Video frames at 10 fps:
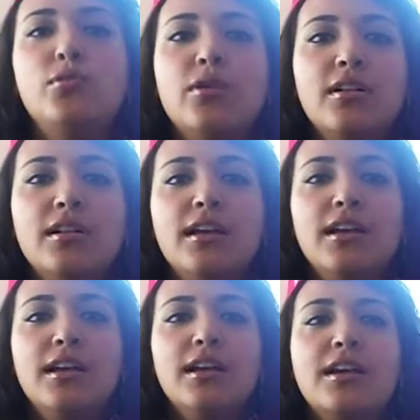cool.
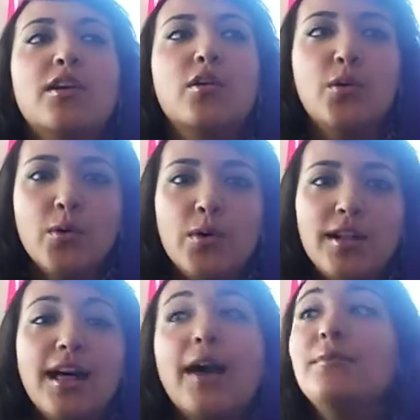
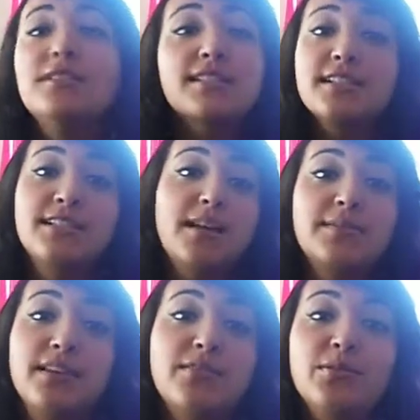Cool. I'm just going to stop
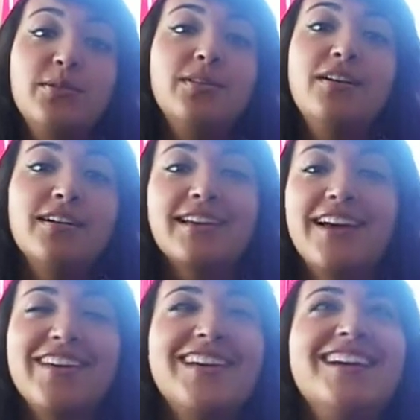saying cool
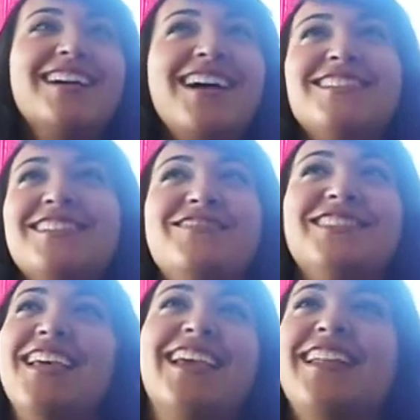altogether. I shouldn't be
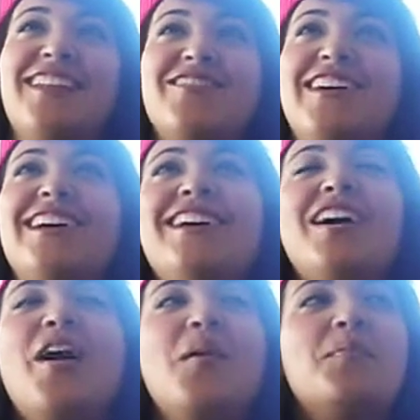saying it anyway.
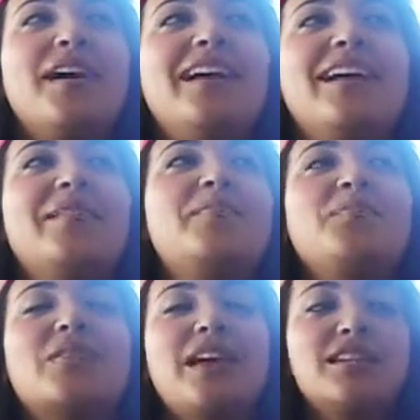But
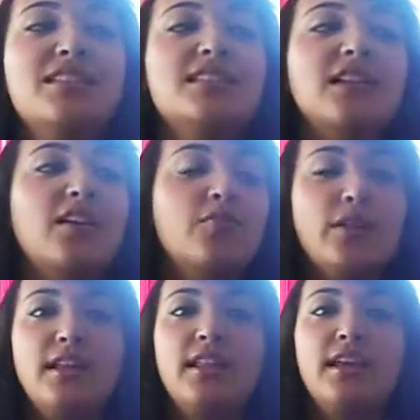it's just like a
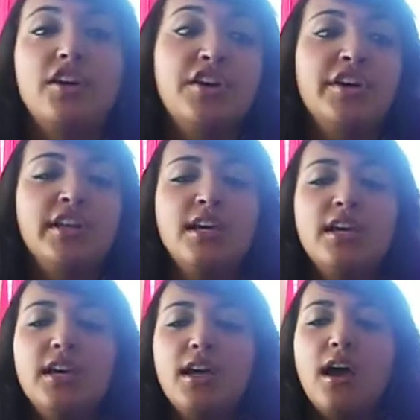really like good
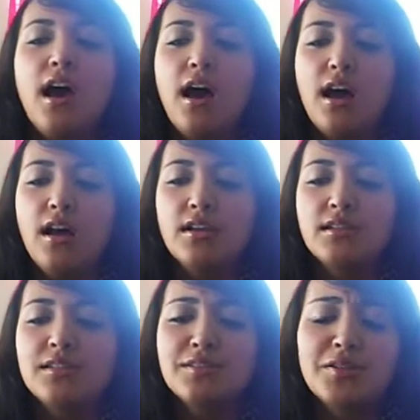uh,
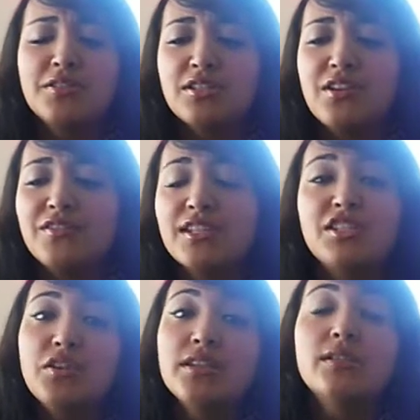subscription service
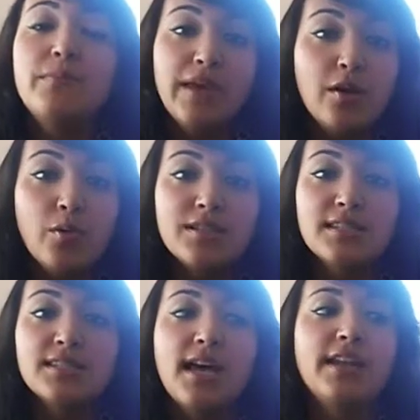because you get to pick what's
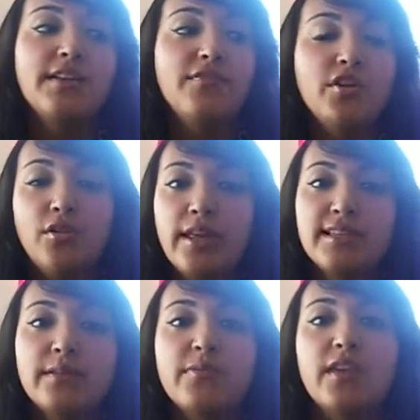inside, and if you don't like
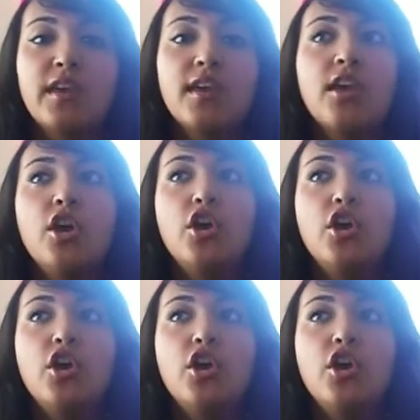something,